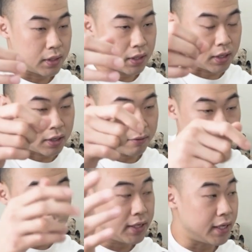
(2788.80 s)

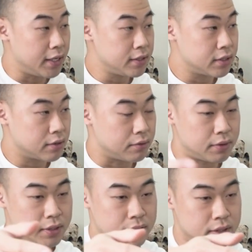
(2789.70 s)
Riley Gaines, who
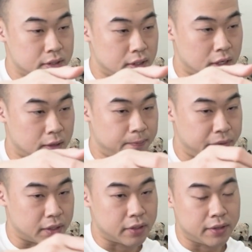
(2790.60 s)
is
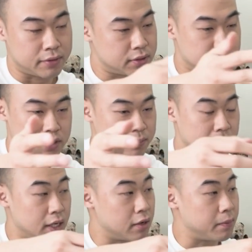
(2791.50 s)
the girl that was just
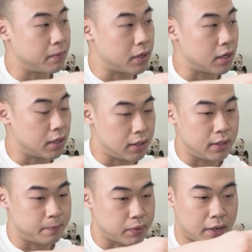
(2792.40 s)

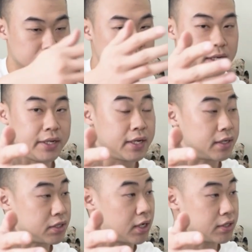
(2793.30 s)
I would say leading
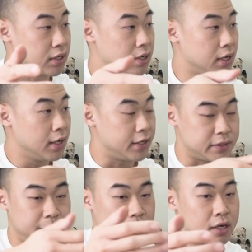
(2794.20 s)
the charge in
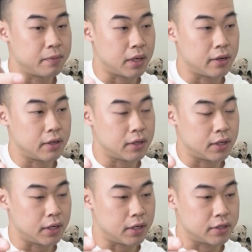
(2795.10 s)
speaking
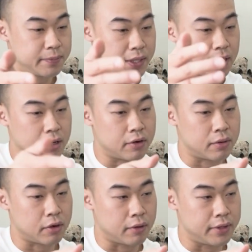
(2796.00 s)

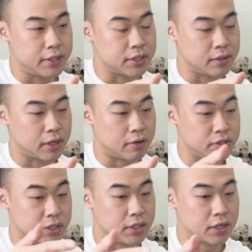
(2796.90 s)
out on this and how
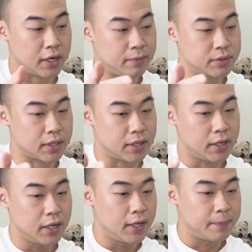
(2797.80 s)
she claims that
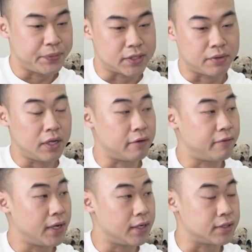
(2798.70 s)
it's really
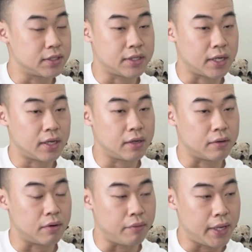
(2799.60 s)
unfair and it's just taking
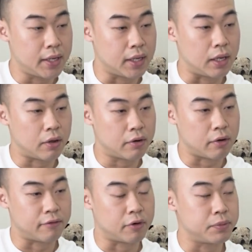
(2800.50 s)
away a lot
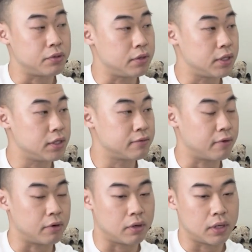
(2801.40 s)
of opportunities
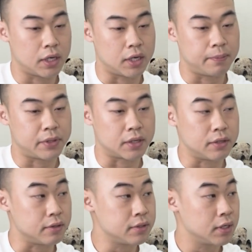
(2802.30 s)
for the girls.